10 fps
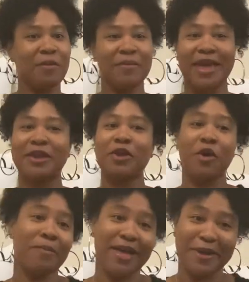I'm like, no,
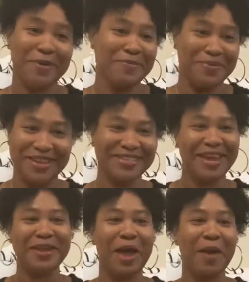I'm not going to be
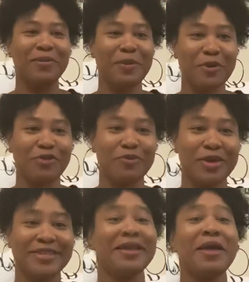taking high blood pressure
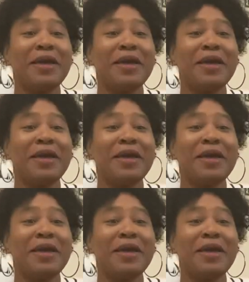medicine.